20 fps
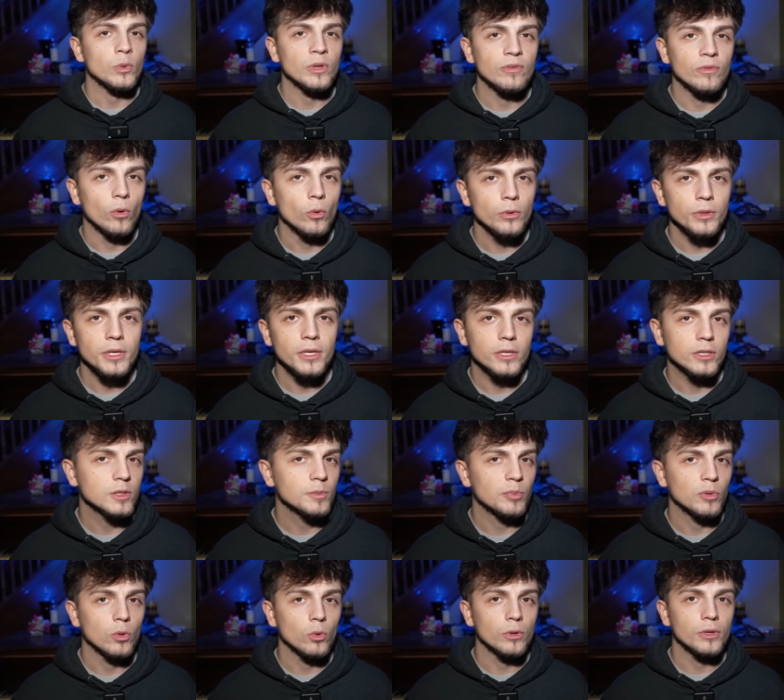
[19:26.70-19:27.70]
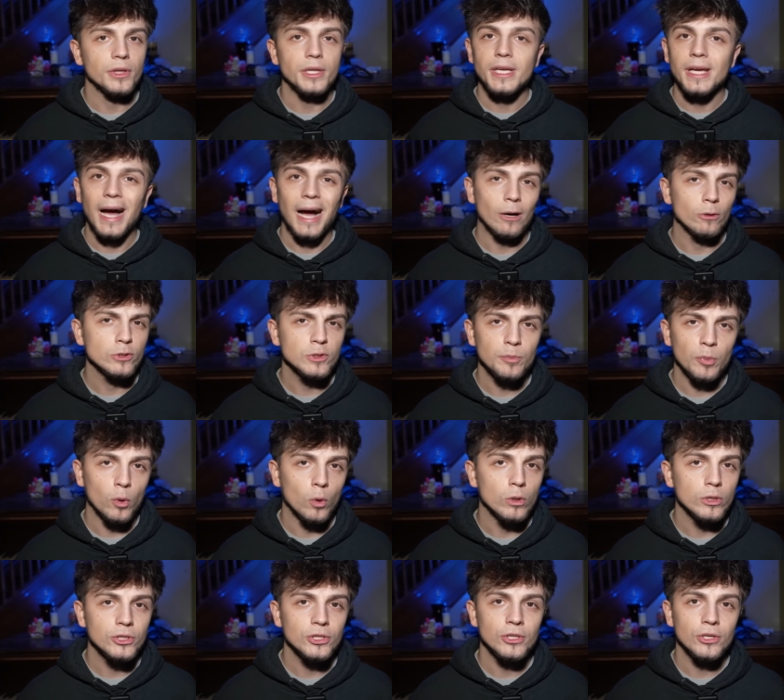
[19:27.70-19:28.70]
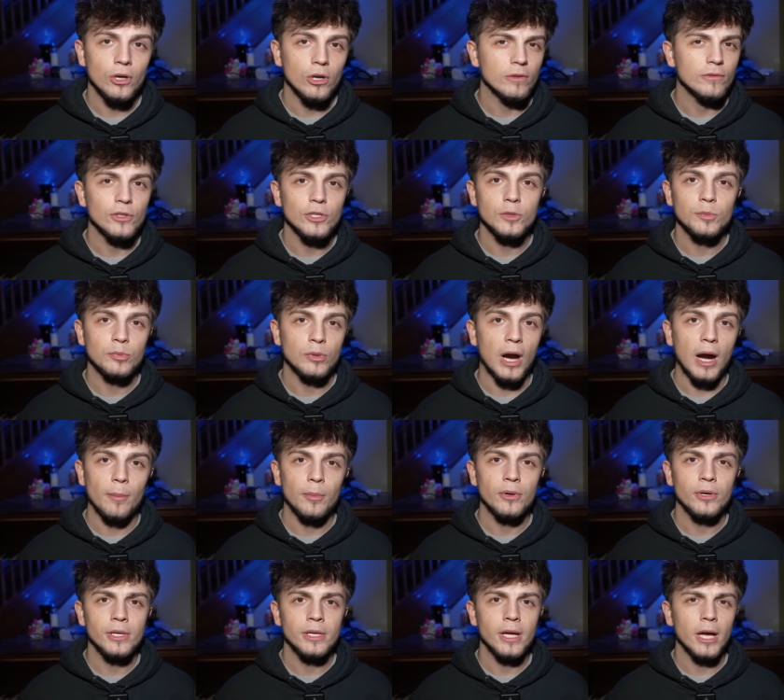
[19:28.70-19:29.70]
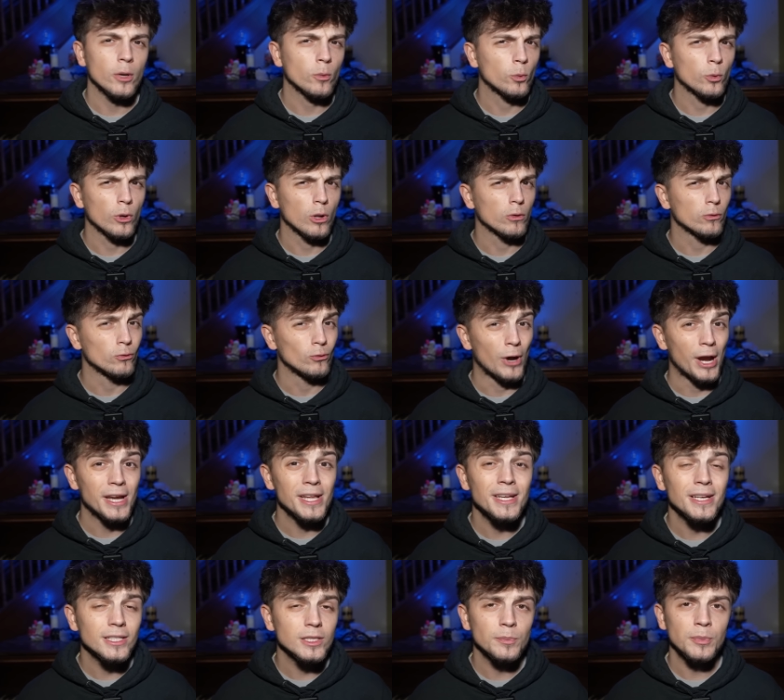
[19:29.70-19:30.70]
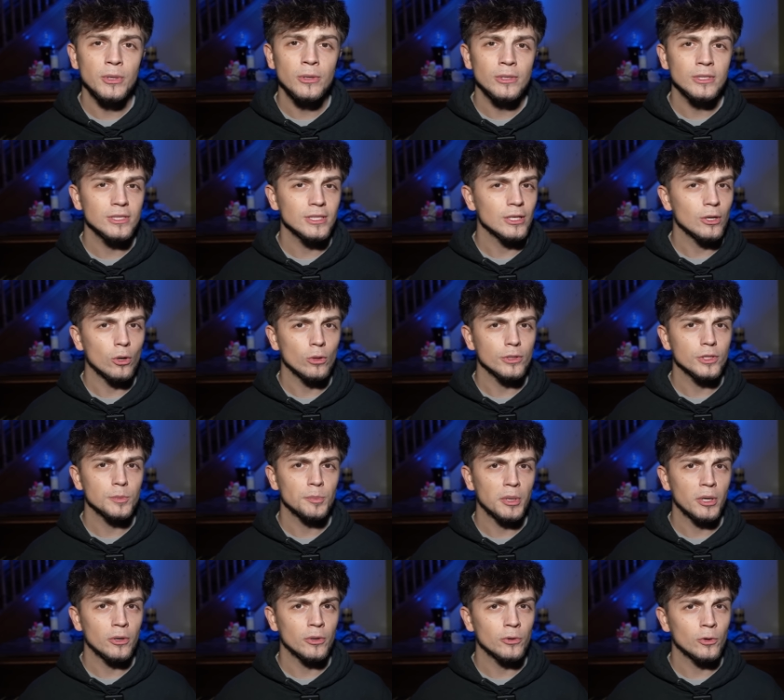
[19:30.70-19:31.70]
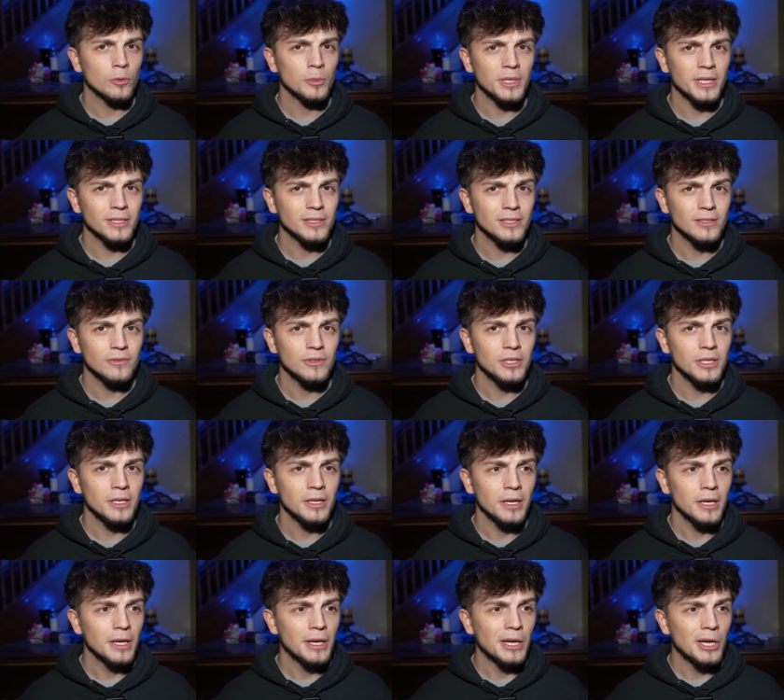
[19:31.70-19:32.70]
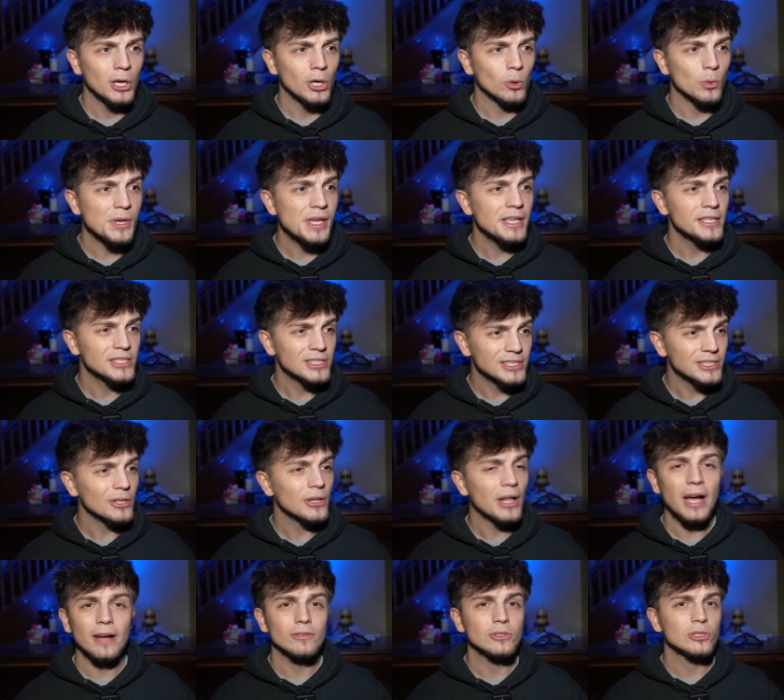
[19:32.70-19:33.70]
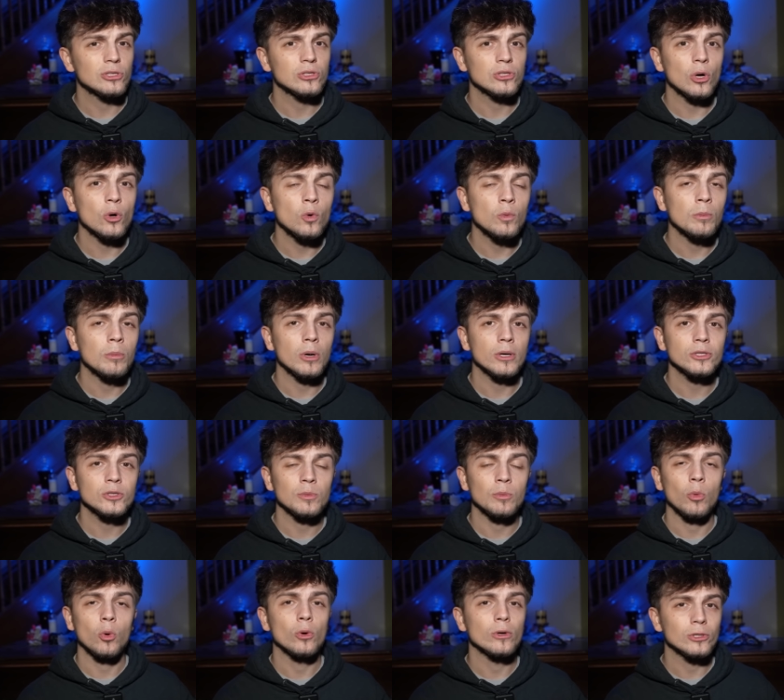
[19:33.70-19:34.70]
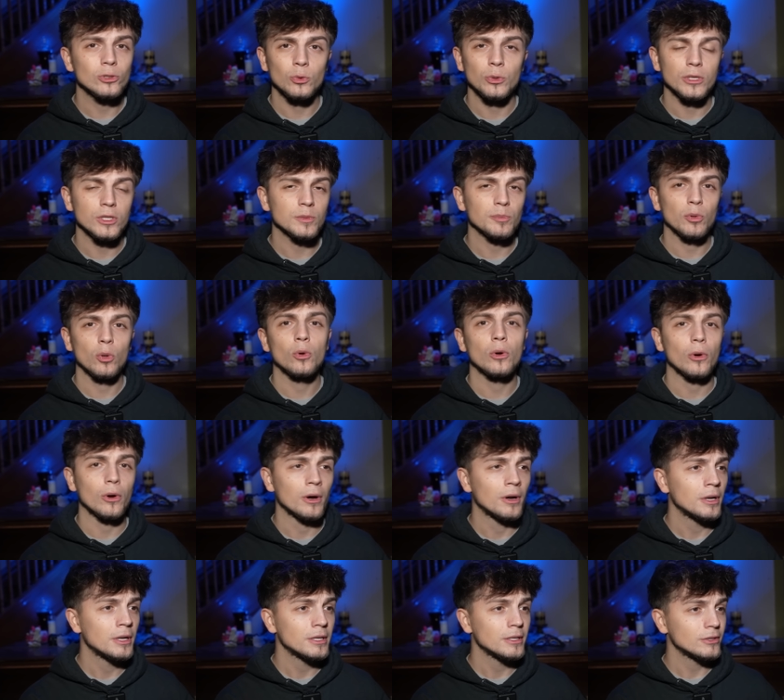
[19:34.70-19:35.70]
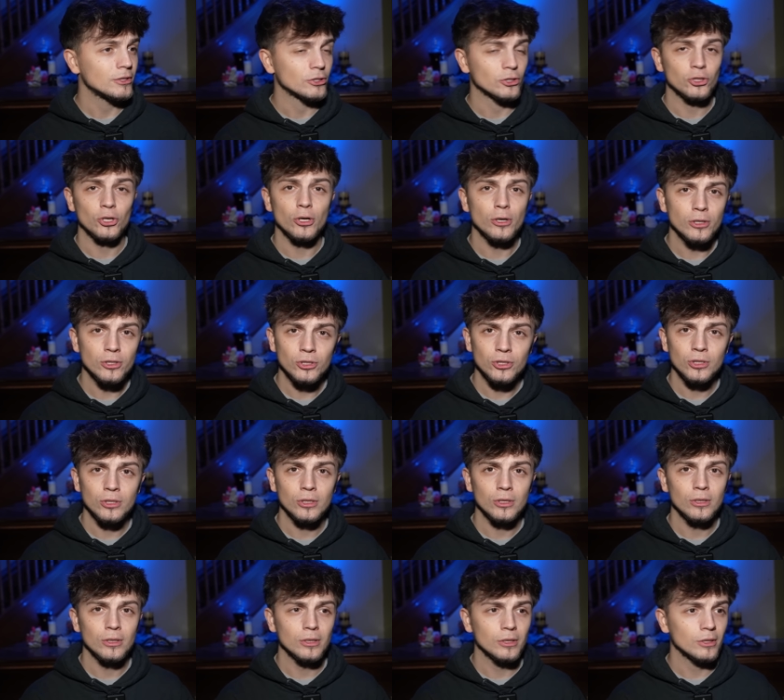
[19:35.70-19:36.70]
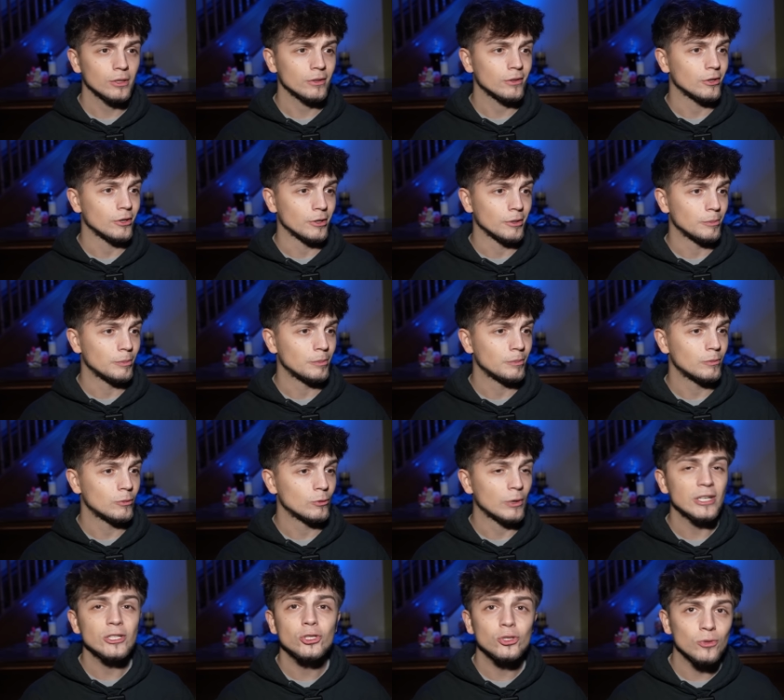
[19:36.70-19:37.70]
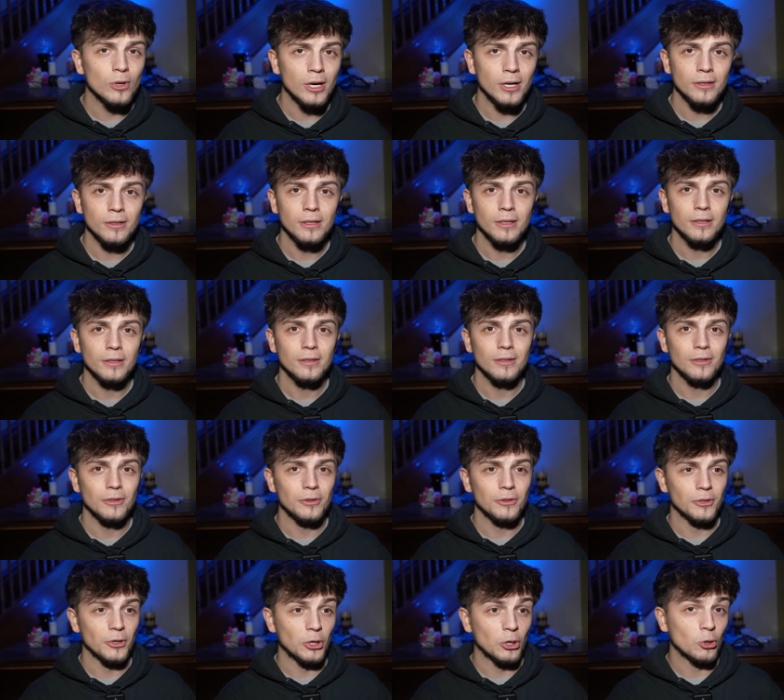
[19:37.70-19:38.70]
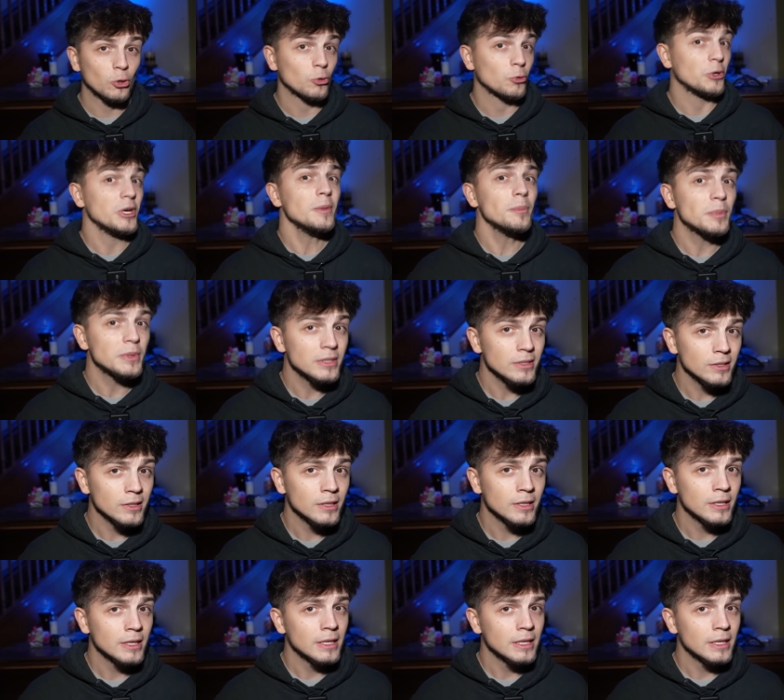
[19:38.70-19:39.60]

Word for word: We've only explored the house portion of this property, and we're already experiencing all this paranormal activity. We still have so much more to explore. The church, the restaurant, the crypt.